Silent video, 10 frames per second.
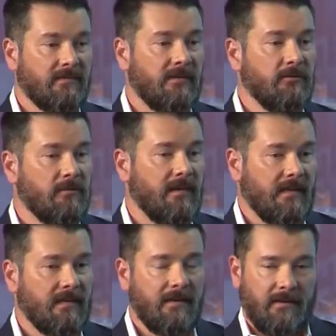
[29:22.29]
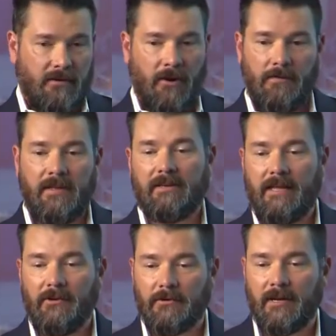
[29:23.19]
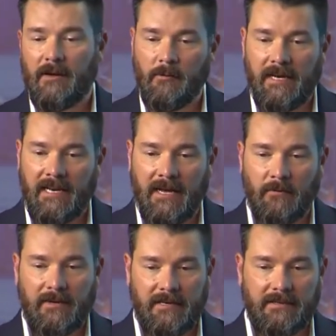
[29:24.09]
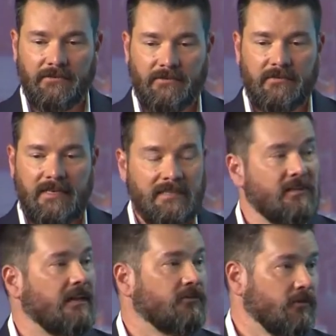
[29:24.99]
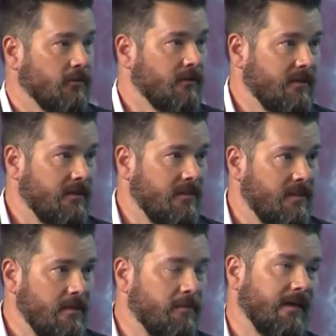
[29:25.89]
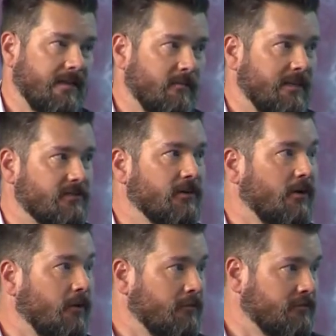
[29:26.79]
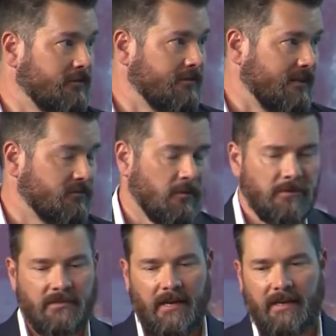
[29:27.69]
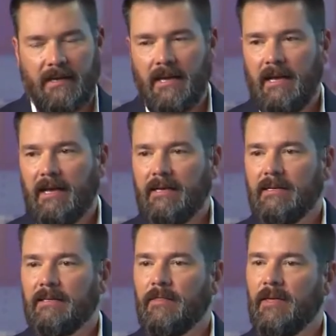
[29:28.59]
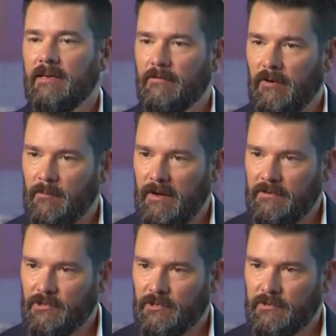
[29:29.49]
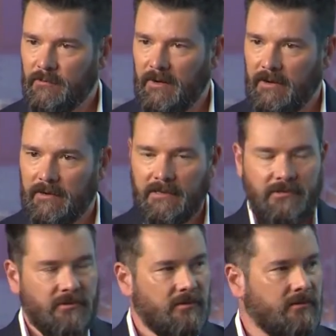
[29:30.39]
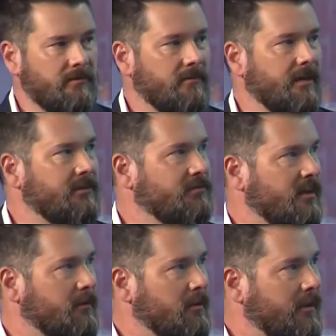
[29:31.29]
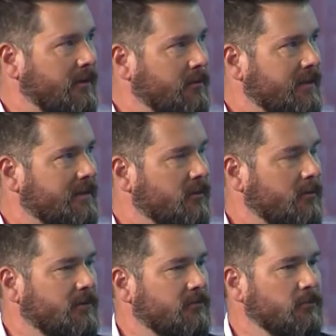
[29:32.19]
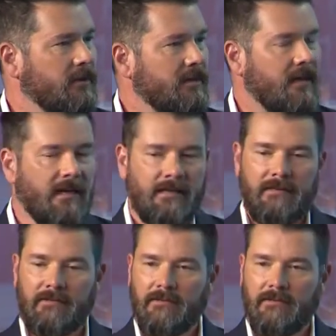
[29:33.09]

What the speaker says: do think on the 10-year timeline, equity is essential, the thing to be solved, as we would say. Thank you very much to my audience. Ladies and gentlemen on the panel, thank you very much for joining, and